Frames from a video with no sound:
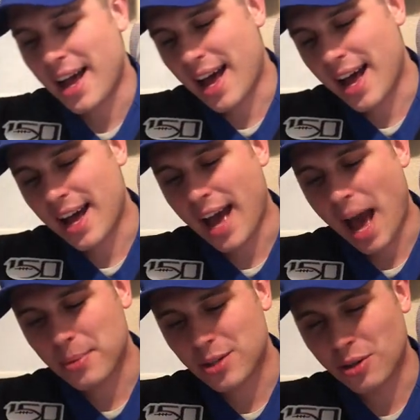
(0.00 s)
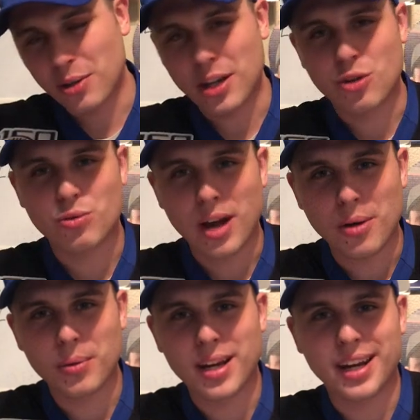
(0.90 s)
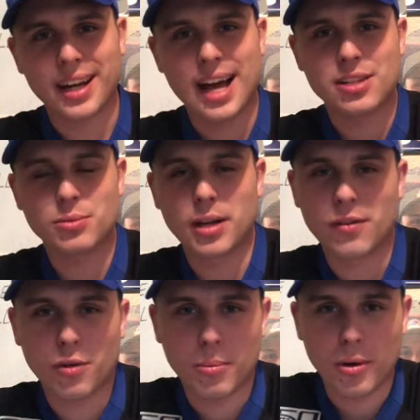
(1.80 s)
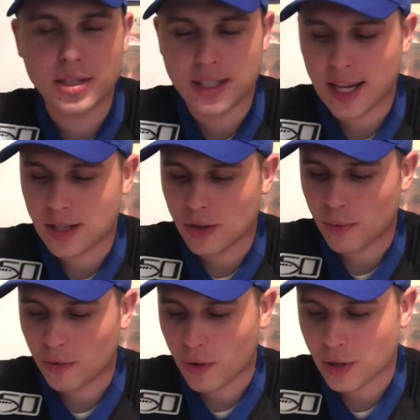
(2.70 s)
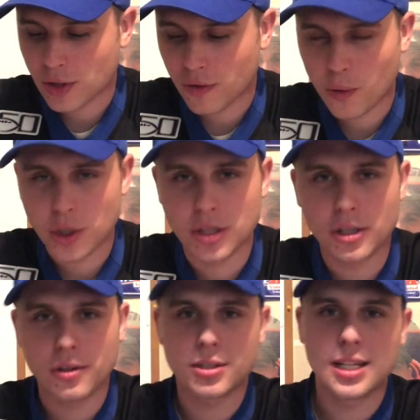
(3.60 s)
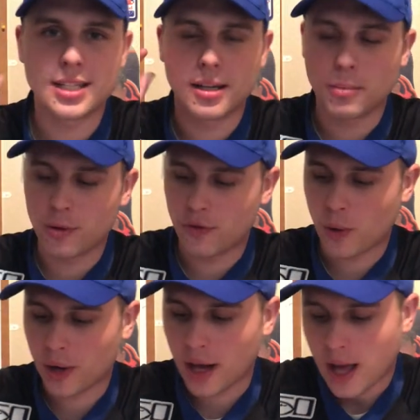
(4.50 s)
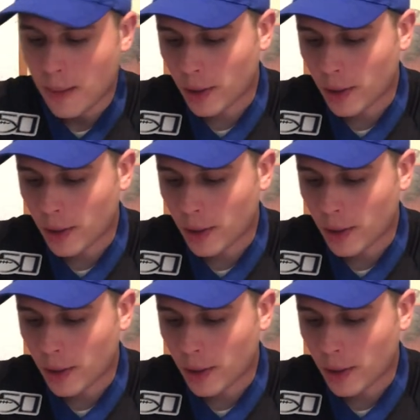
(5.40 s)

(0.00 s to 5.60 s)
Absolutely great win last week for Boise State to reverse the fortunes of their season and move forward.